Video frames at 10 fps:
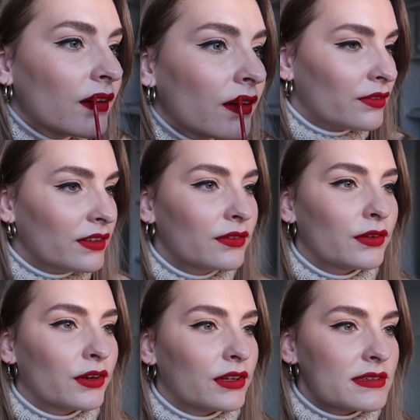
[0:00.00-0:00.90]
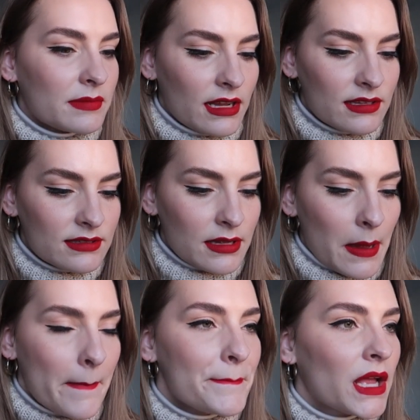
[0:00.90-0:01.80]
Perfect for Christmas.
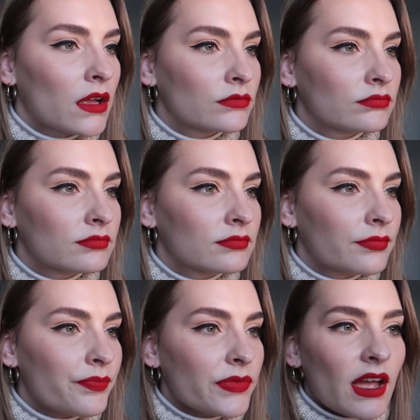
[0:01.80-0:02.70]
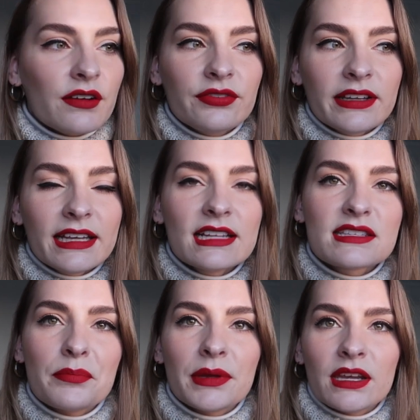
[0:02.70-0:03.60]
I feel like it's
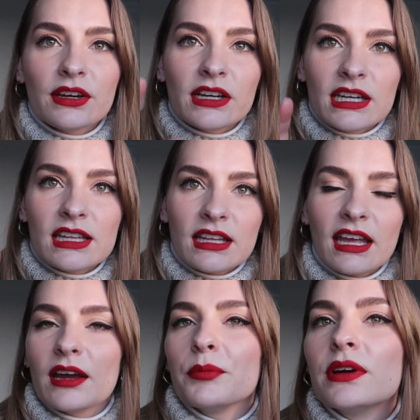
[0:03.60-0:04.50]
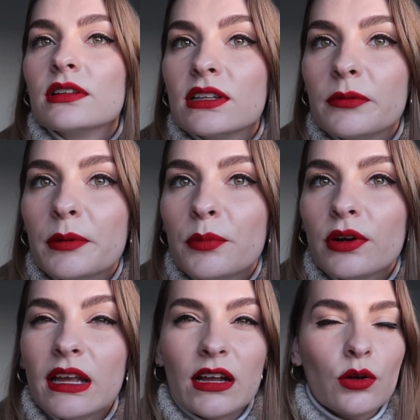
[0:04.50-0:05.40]
appearing in the camera a little bit more
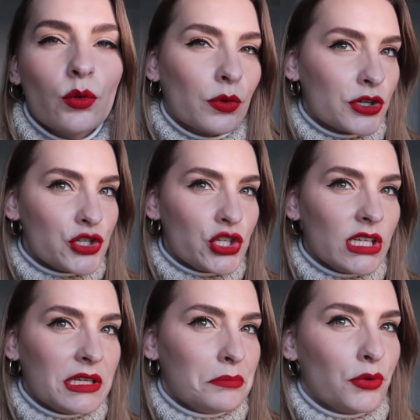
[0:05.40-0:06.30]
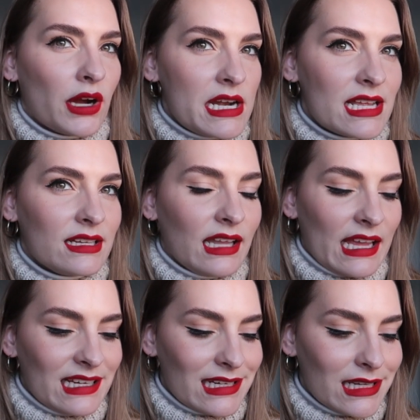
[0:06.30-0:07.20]
like orangey and bright and
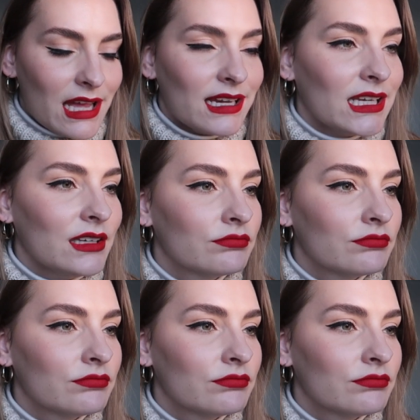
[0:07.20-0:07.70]
like neony.